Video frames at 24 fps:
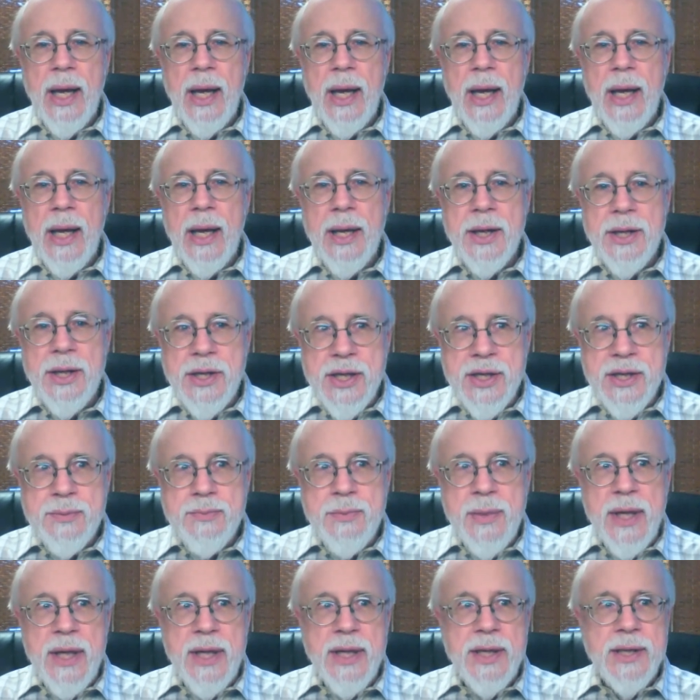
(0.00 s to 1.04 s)
It just
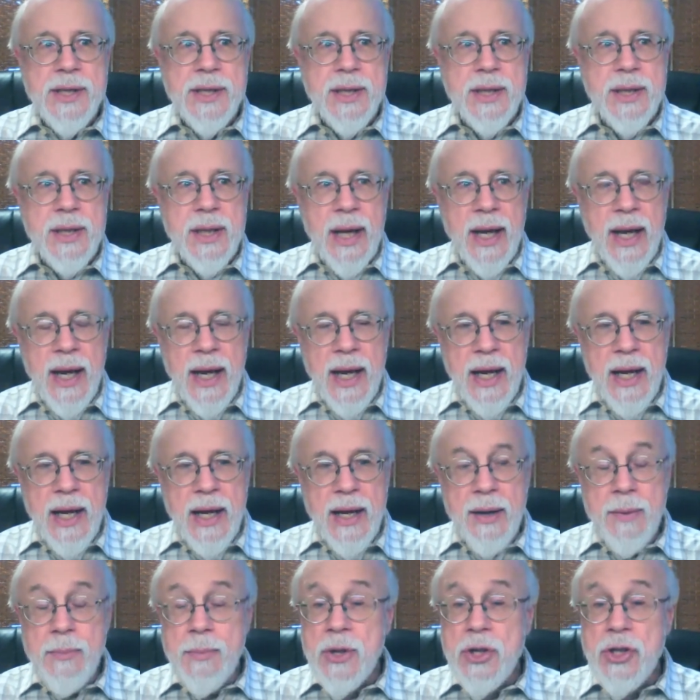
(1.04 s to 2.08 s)
means
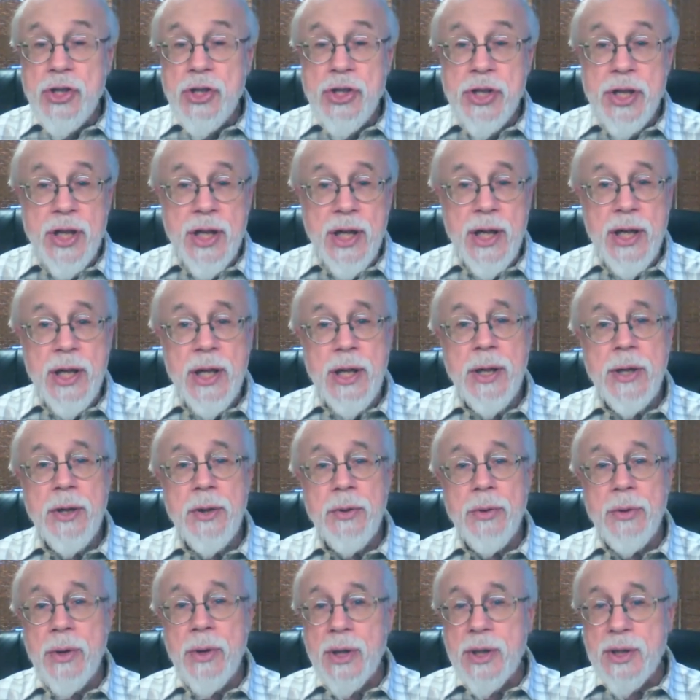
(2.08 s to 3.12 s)
a machine
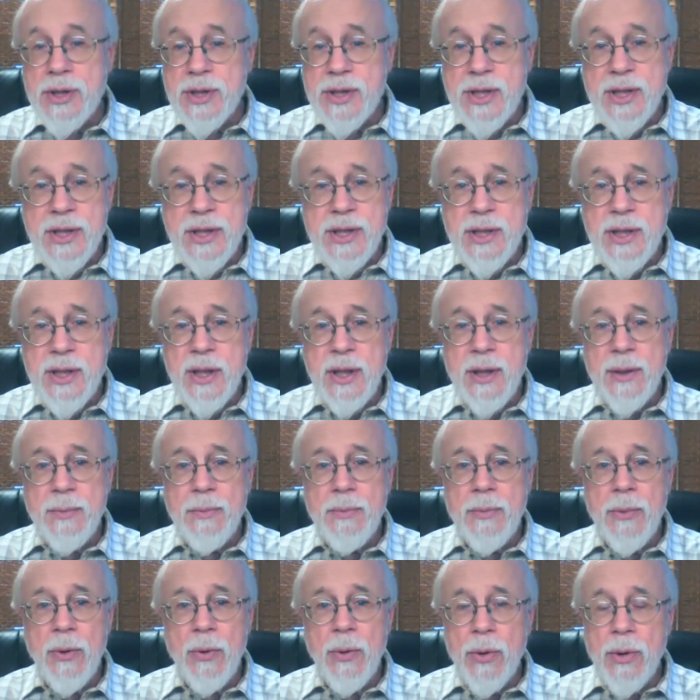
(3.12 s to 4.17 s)
or a
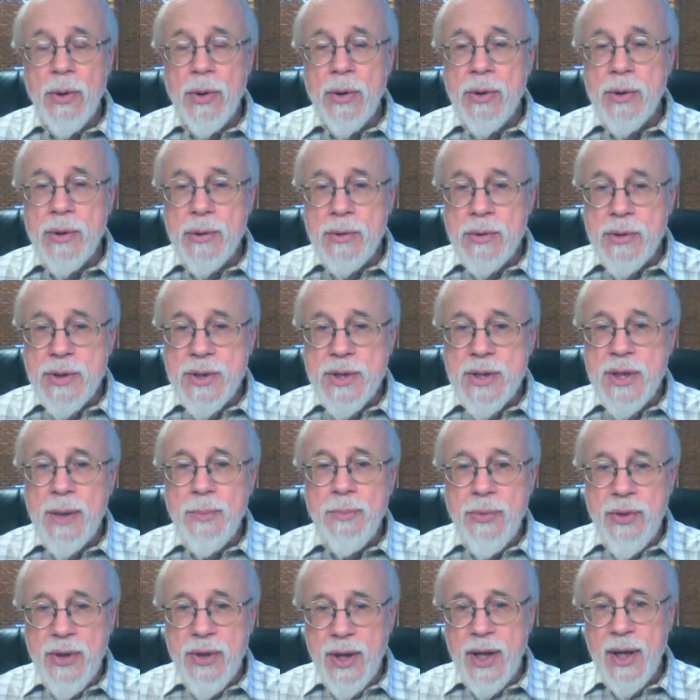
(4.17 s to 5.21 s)
system or
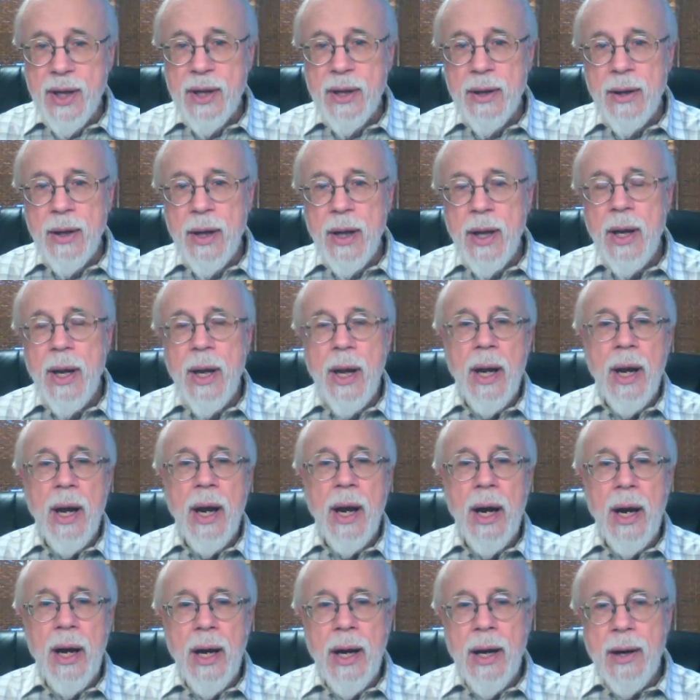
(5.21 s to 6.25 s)
something
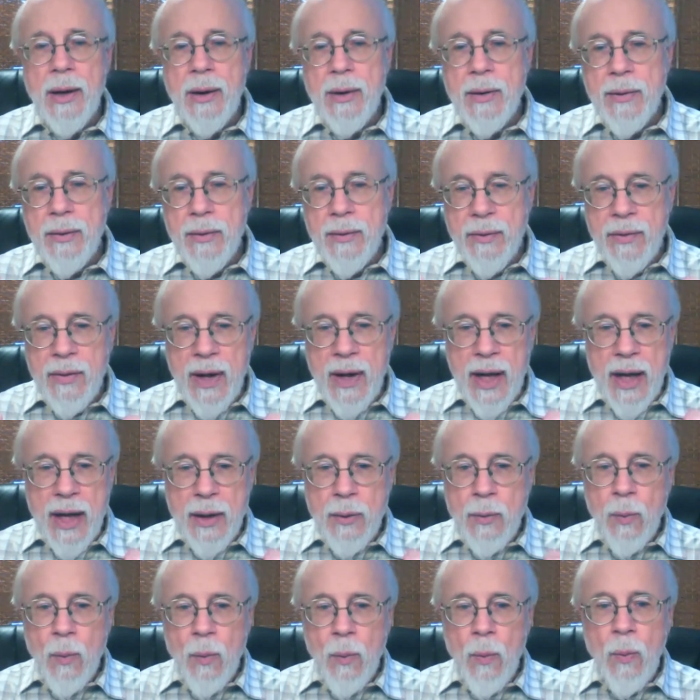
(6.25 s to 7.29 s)
that
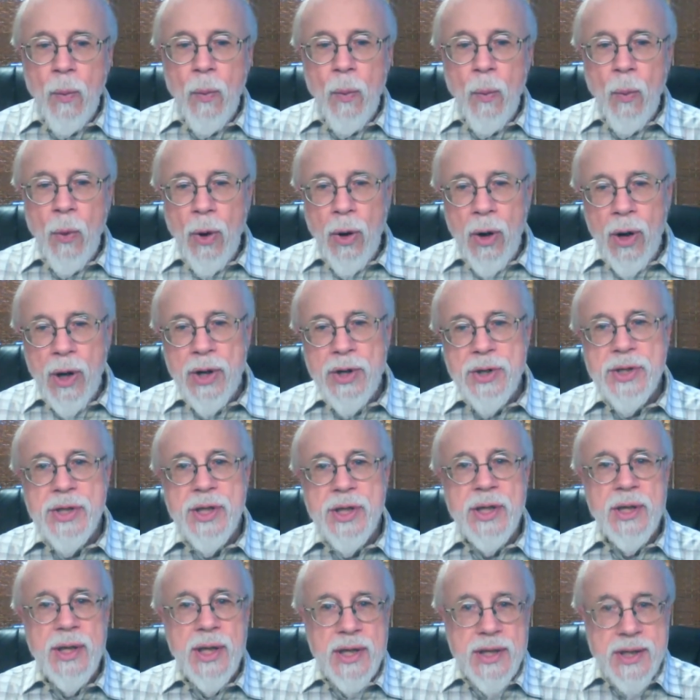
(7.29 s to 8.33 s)
works
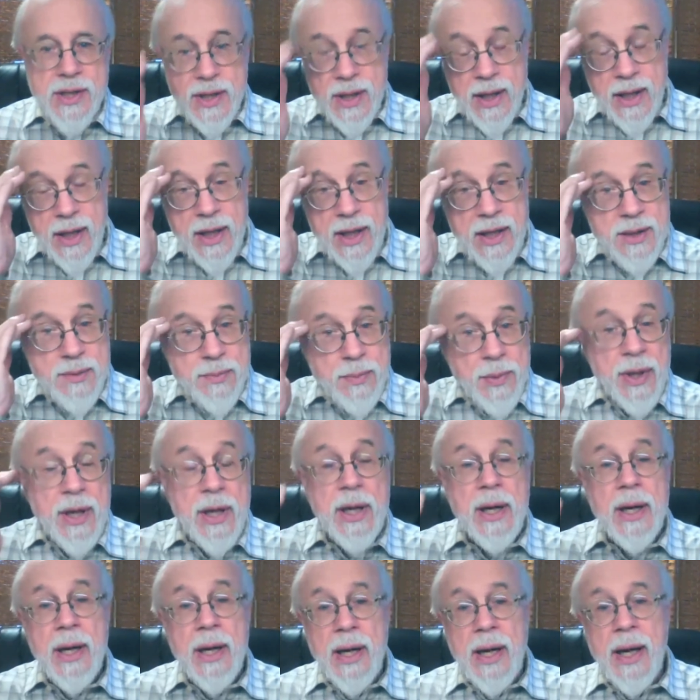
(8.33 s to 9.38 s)
and does things, but
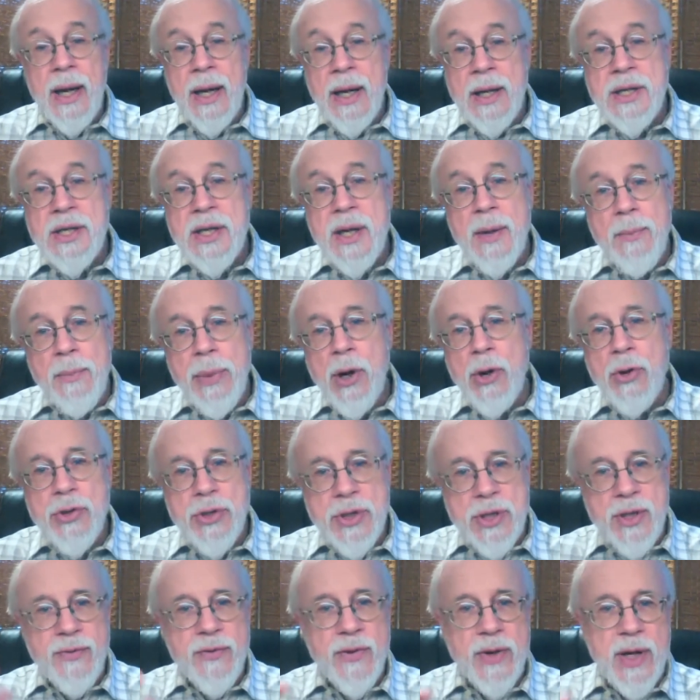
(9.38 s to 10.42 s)
it's
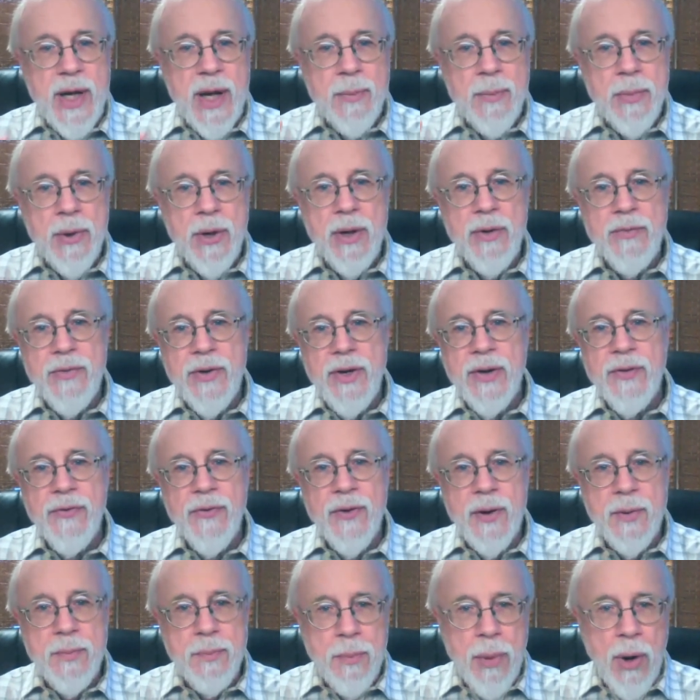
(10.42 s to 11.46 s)
composed of a number of
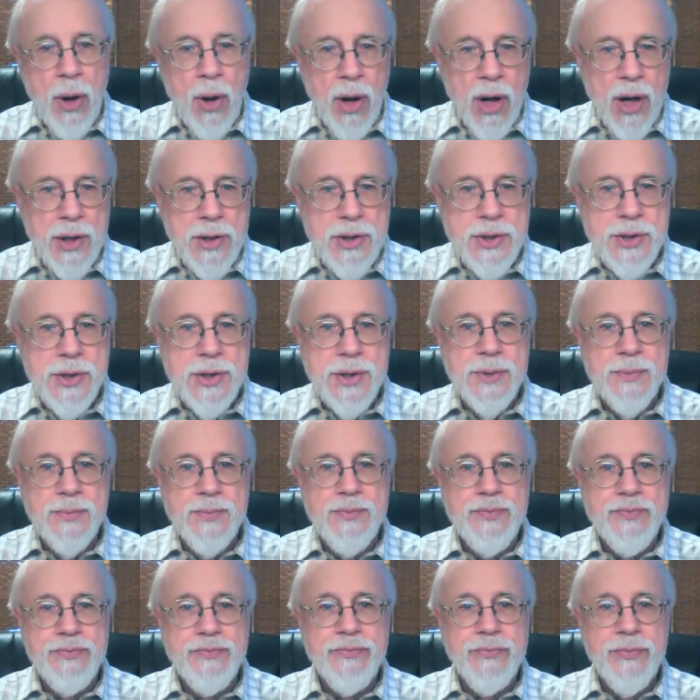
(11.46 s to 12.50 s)
different parts.
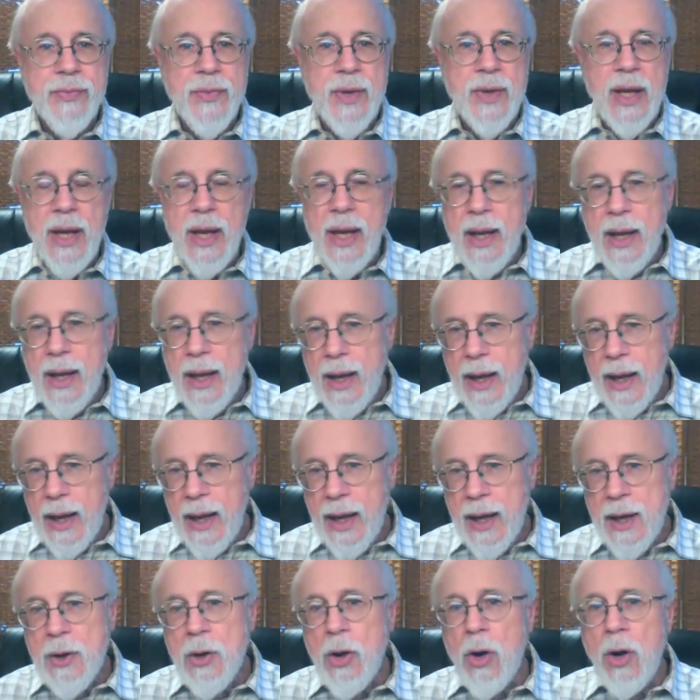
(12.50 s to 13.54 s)

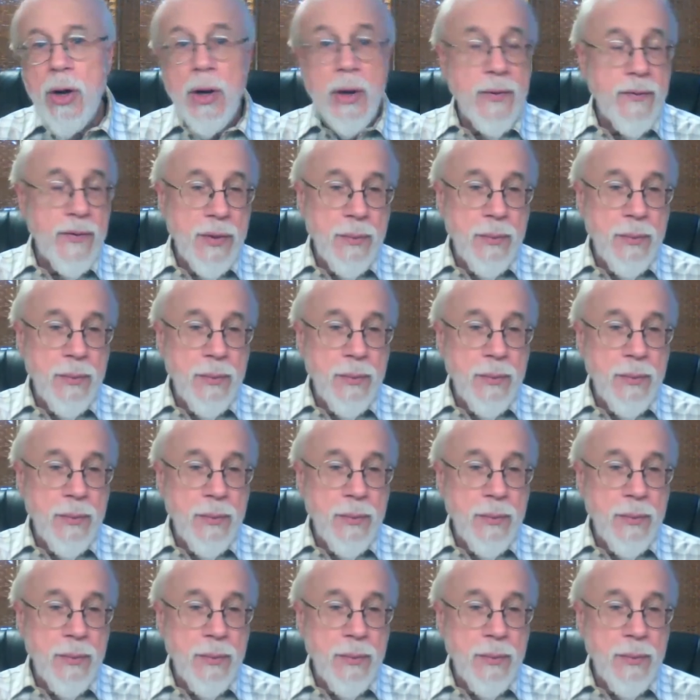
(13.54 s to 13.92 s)
And all of the